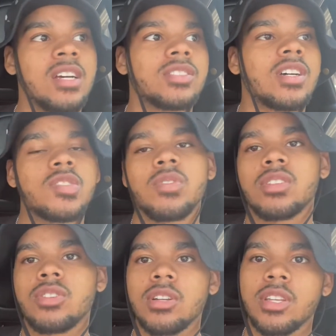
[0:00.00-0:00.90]
So I just wanted
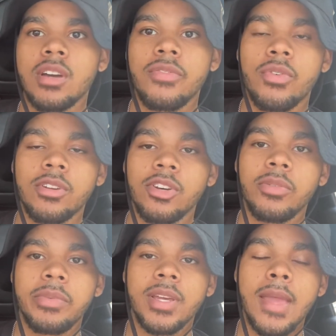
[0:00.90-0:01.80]
to talk to y'all for a little
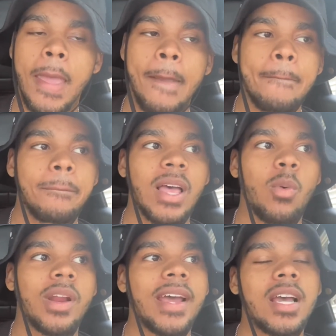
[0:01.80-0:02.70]
bit. I
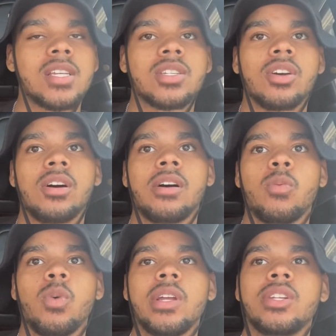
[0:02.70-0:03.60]
want to ask y'all,
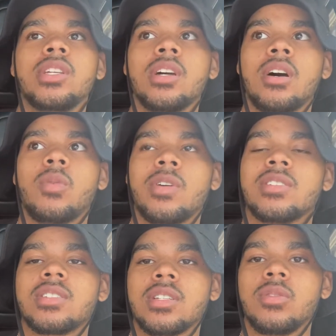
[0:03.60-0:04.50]
what do y'all want to
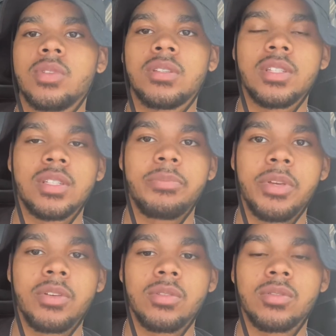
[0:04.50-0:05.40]
see with this
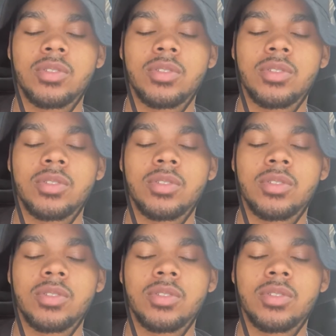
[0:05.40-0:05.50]
build?